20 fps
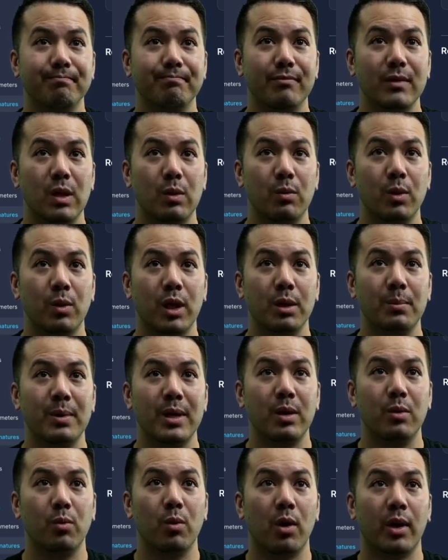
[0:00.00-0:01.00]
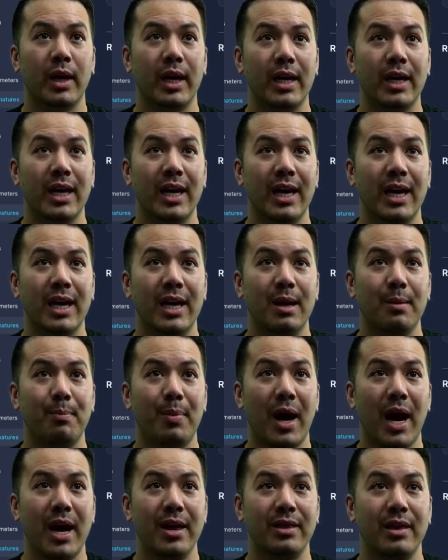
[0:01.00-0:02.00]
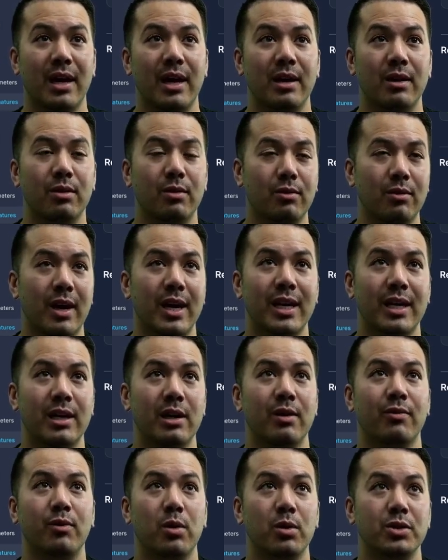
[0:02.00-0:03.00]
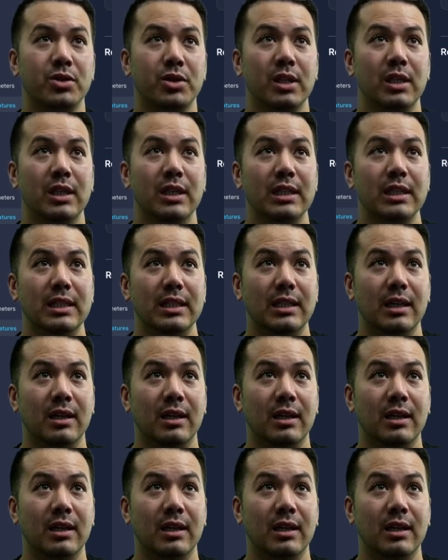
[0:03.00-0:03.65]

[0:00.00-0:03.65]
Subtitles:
We're going to be working in Python right here, of course,